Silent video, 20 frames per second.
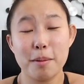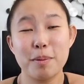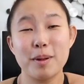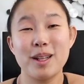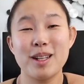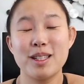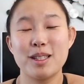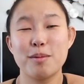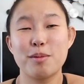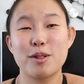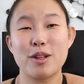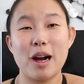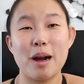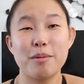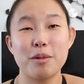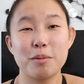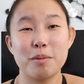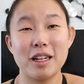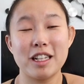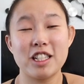please
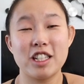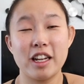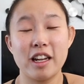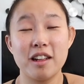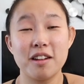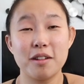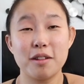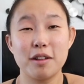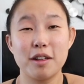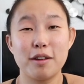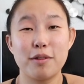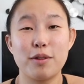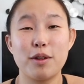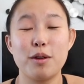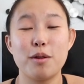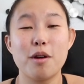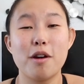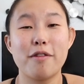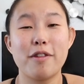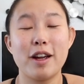subscribe to my channel if
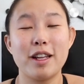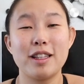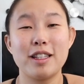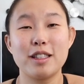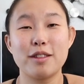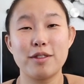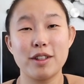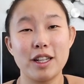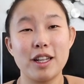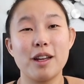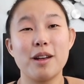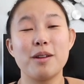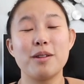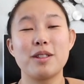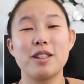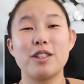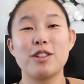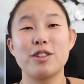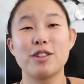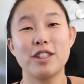you find these
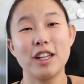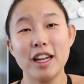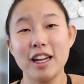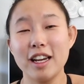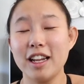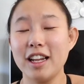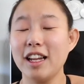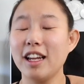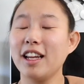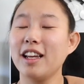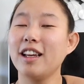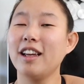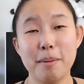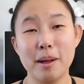videos entertaining.